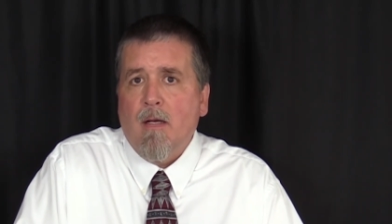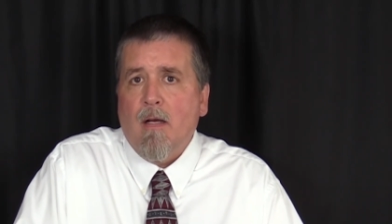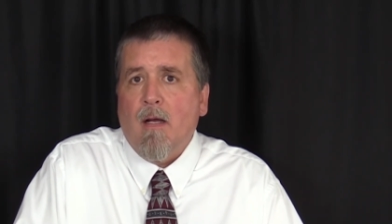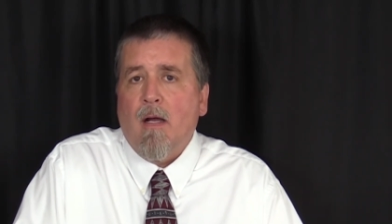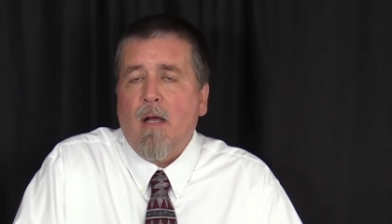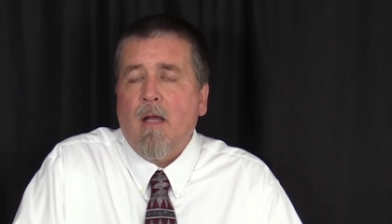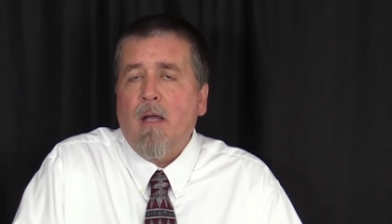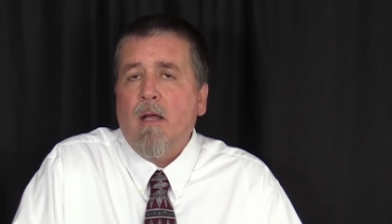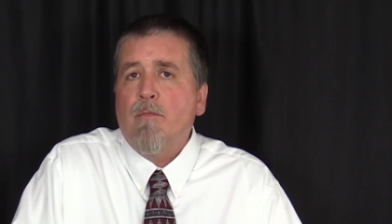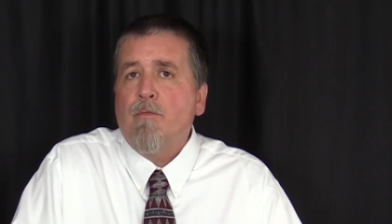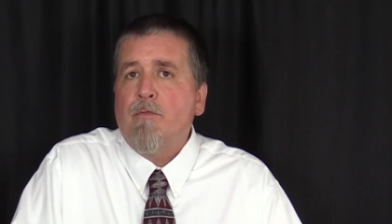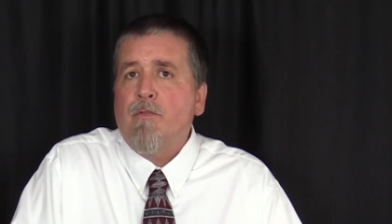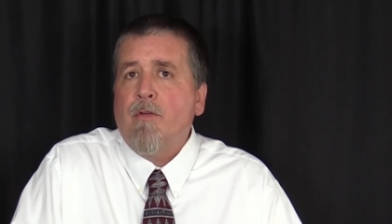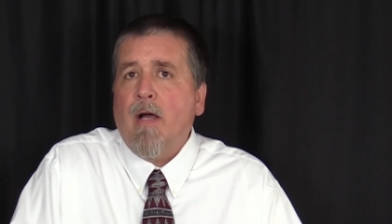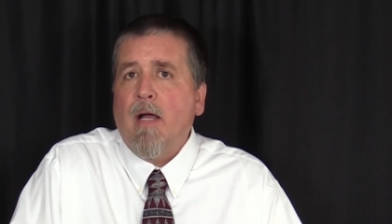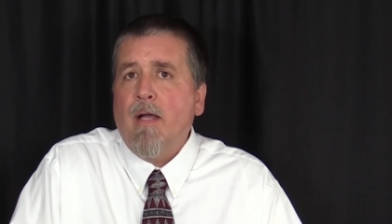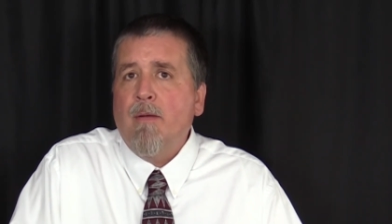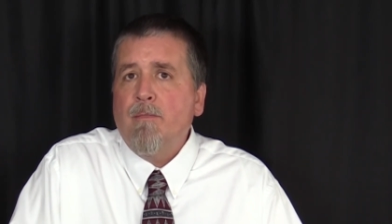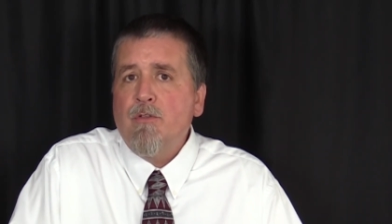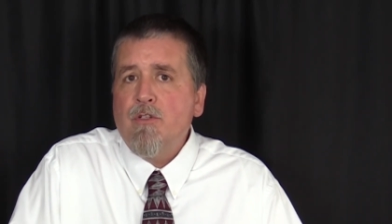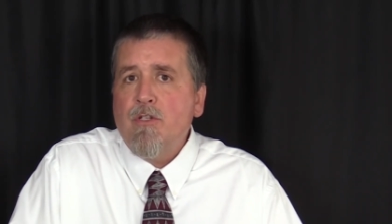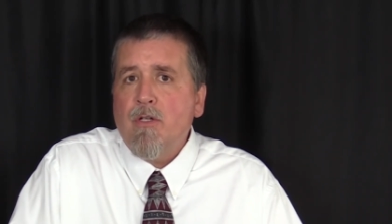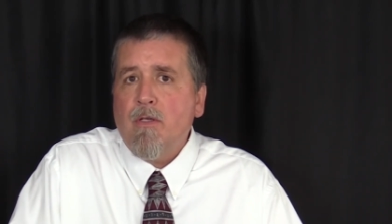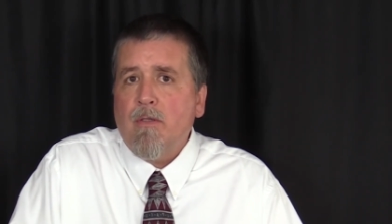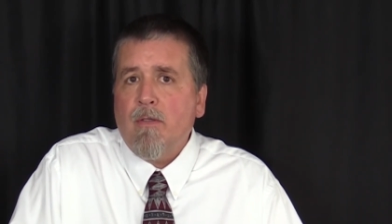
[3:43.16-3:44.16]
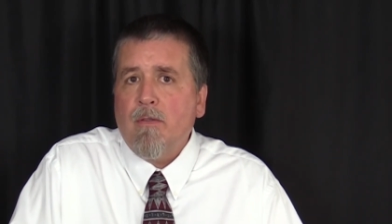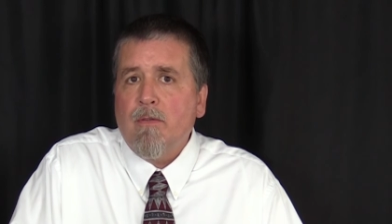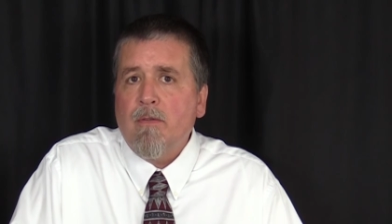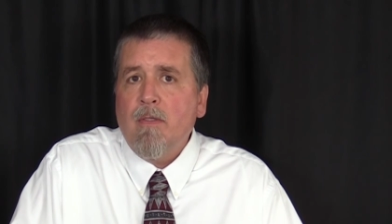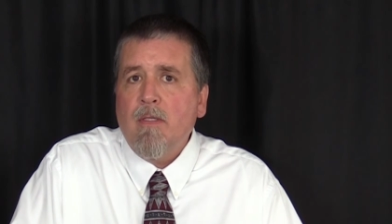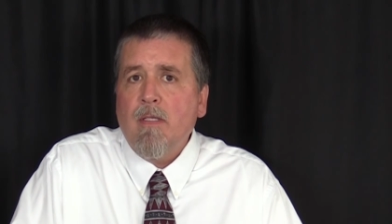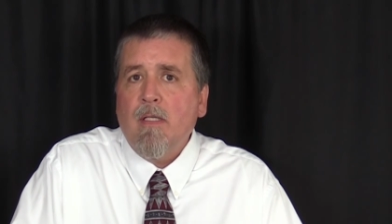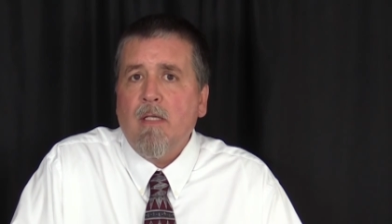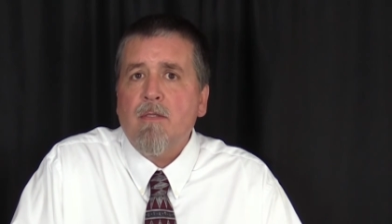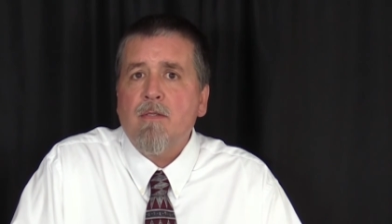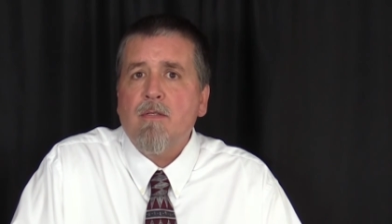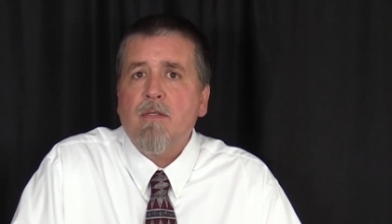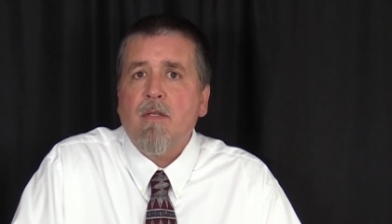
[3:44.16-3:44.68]
I have 5
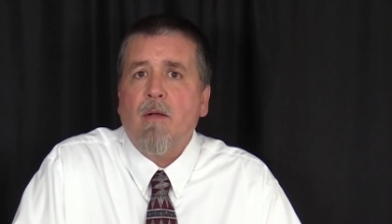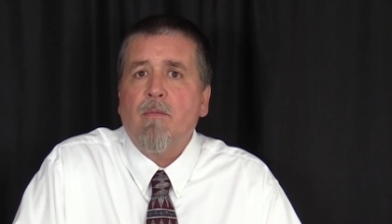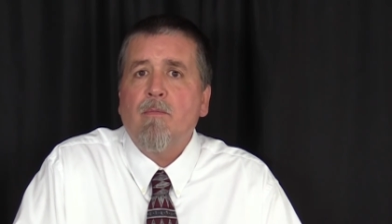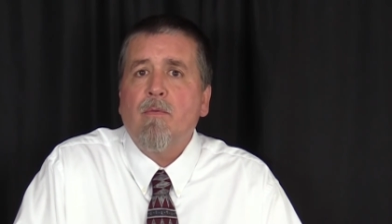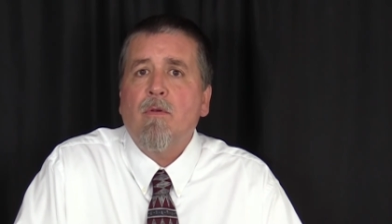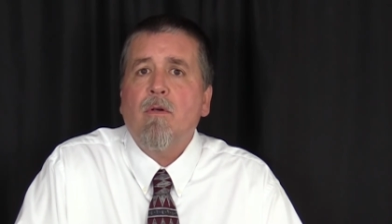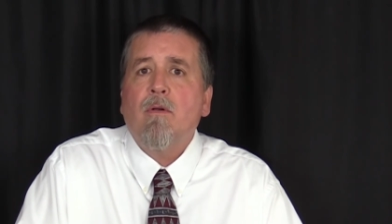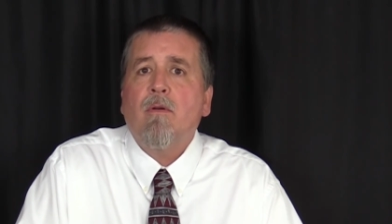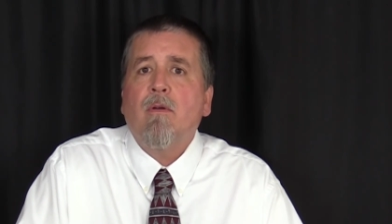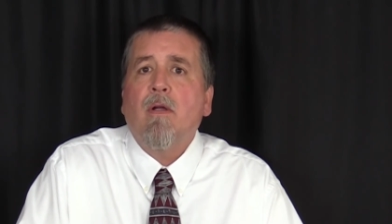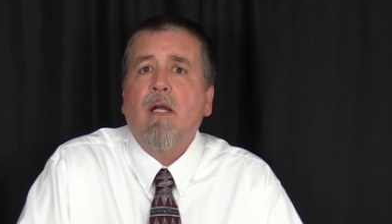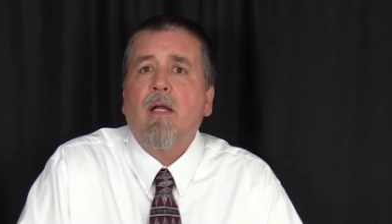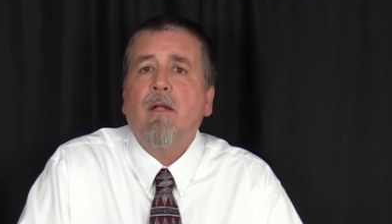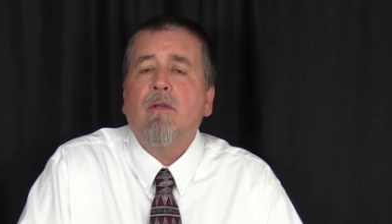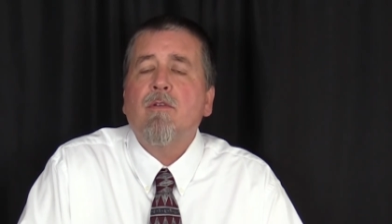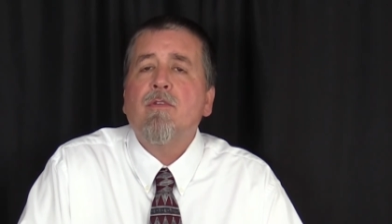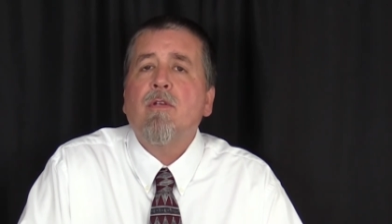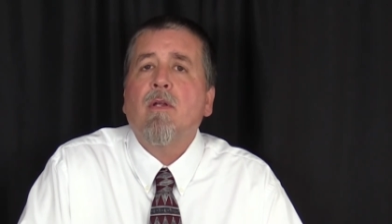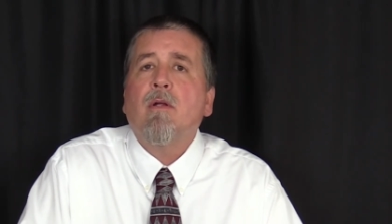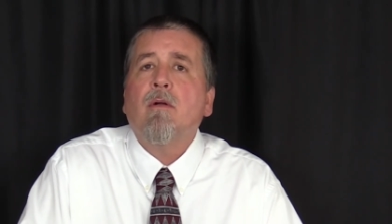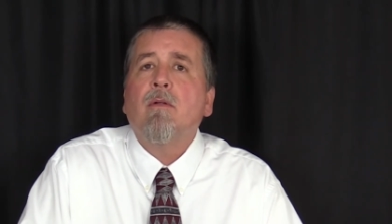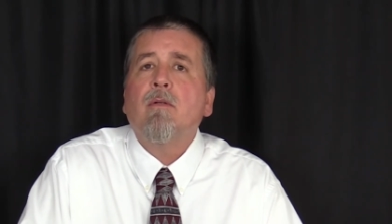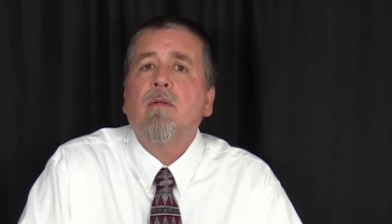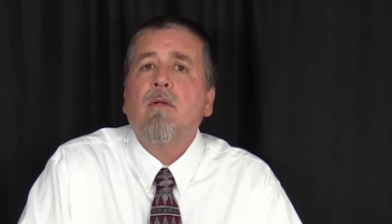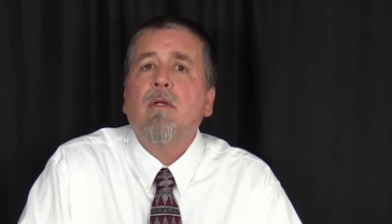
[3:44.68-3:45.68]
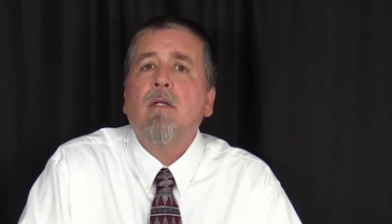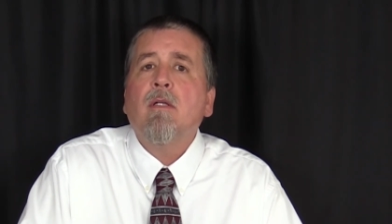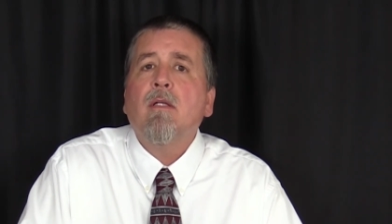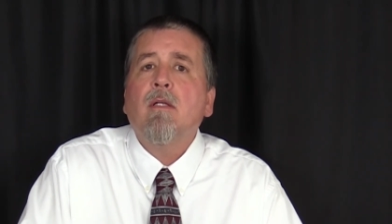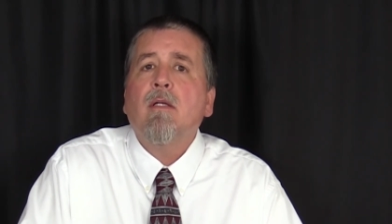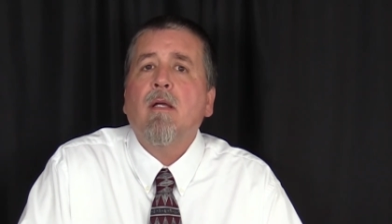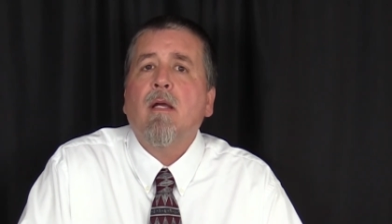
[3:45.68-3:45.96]
children and several grandchildren,